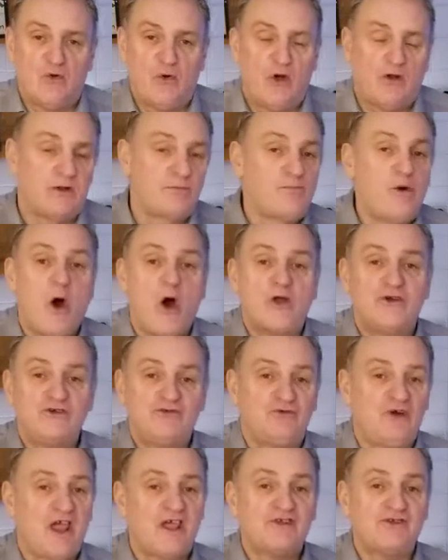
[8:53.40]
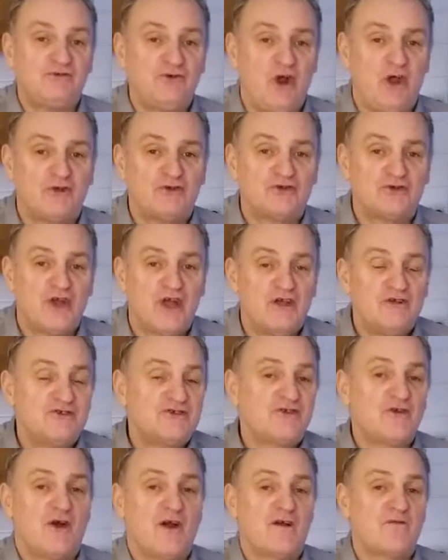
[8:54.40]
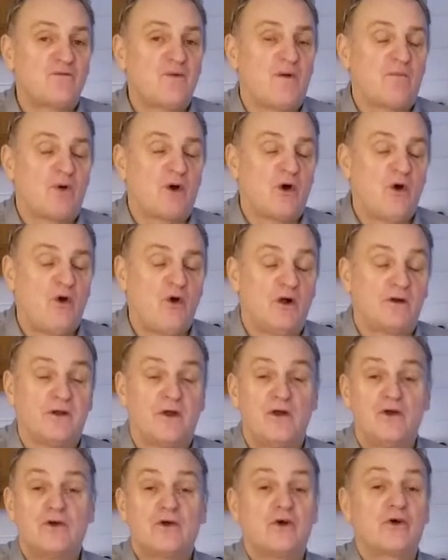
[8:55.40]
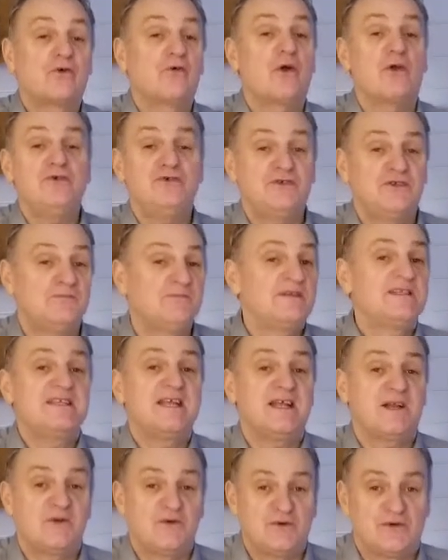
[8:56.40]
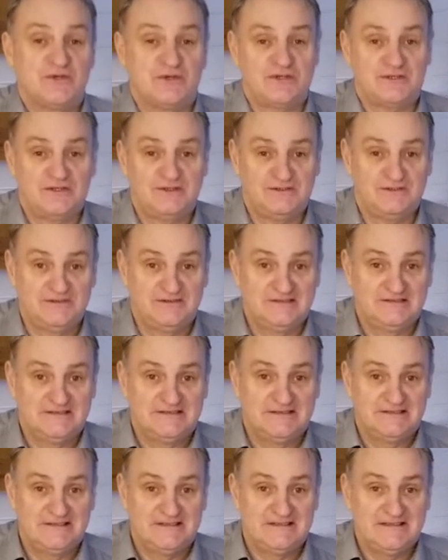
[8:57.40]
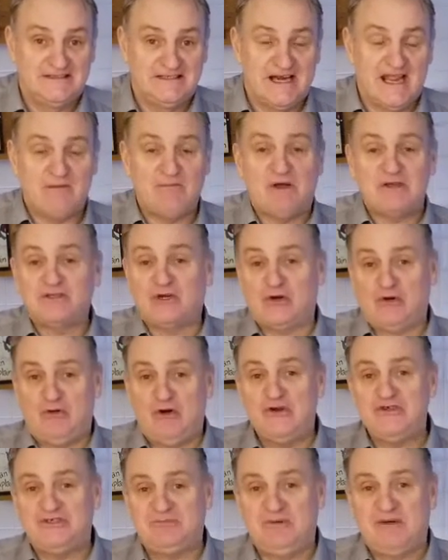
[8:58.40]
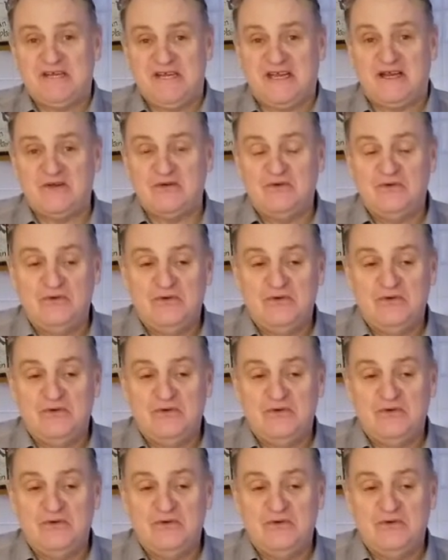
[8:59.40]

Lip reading: all the posh restaurants served what were called crushed potatoes. Now, what's a crushed potato?